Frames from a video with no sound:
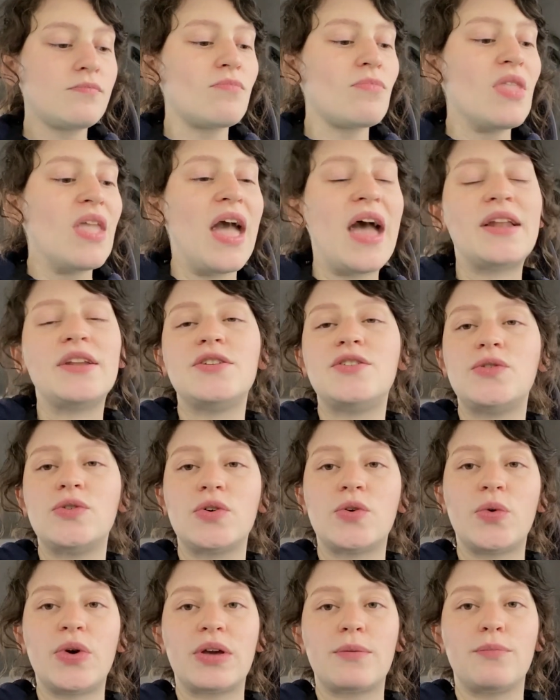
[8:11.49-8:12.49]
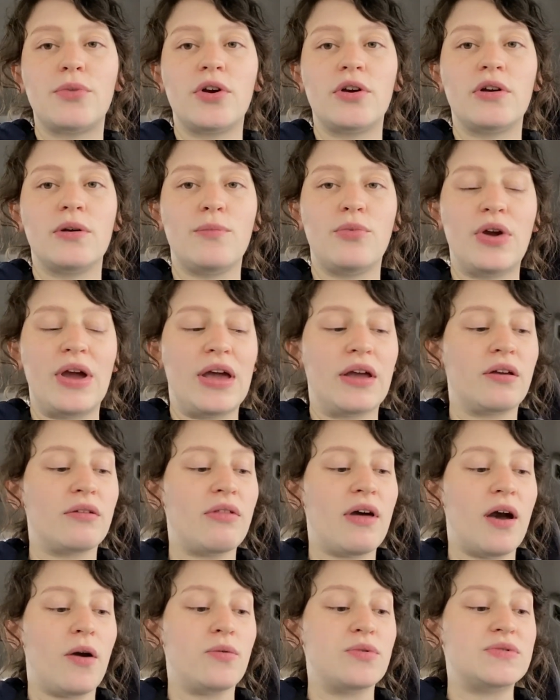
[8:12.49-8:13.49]
Had to do a quick burger break.
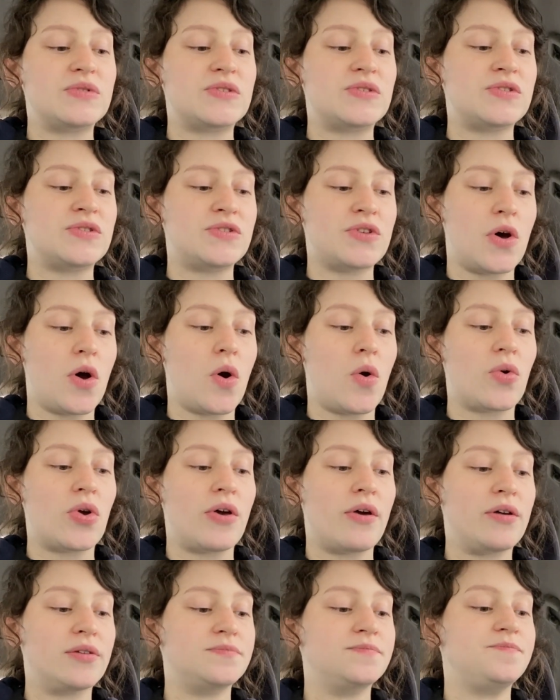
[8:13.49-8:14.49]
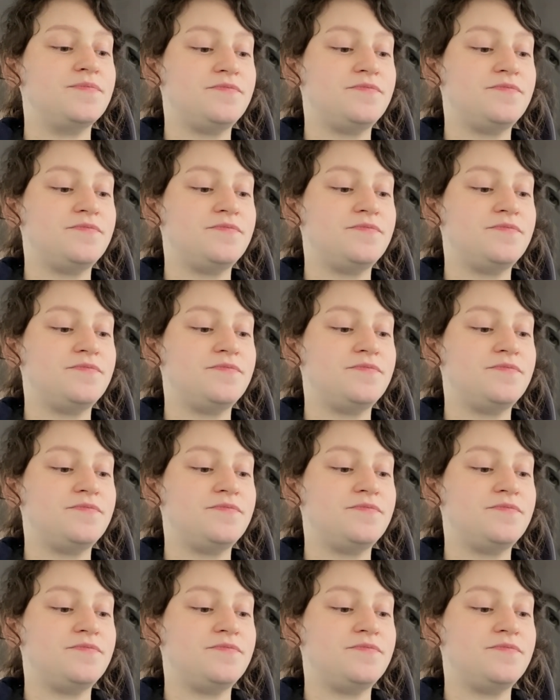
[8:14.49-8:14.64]
That was so good.